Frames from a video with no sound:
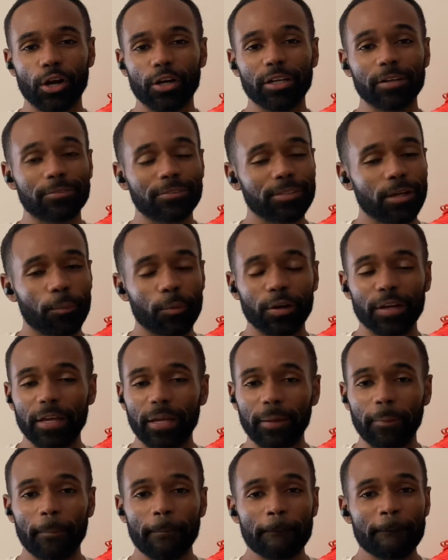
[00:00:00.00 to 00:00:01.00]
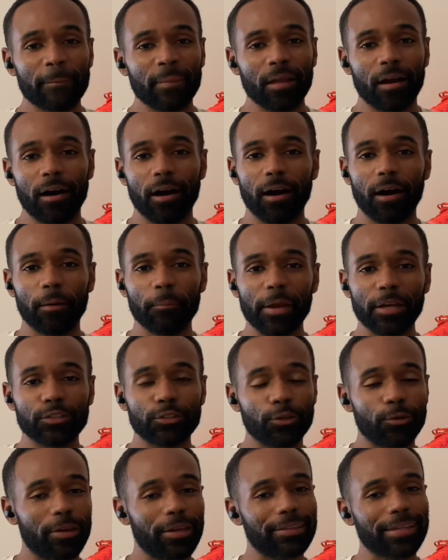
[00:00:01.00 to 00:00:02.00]
of summer heat. Make sure
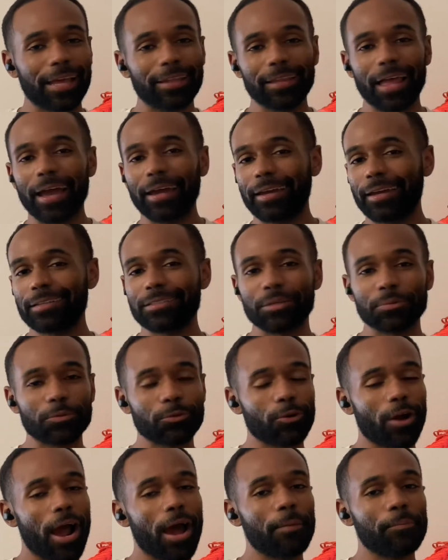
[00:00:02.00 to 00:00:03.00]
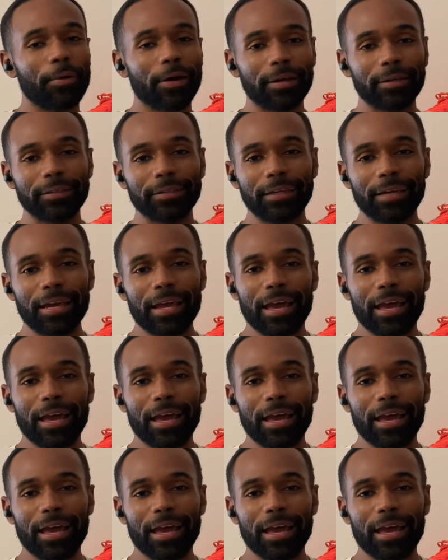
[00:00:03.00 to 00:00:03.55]
you hit that like and subscribe button.